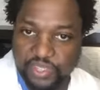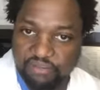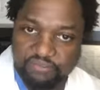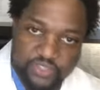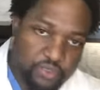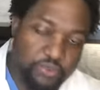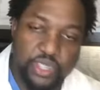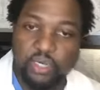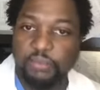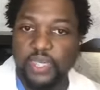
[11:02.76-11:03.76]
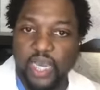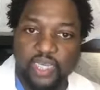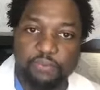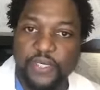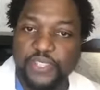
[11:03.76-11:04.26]
you get physical therapy,
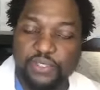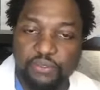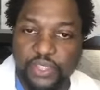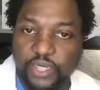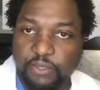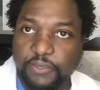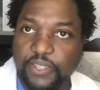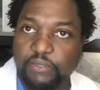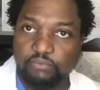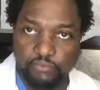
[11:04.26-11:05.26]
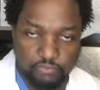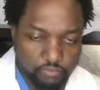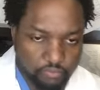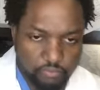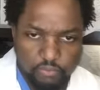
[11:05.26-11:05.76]
occupational therapy.
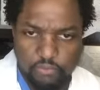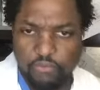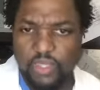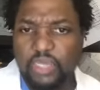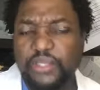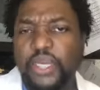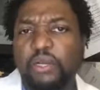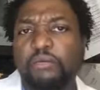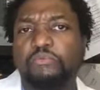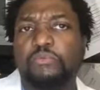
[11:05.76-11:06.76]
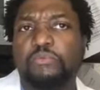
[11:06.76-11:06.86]
They're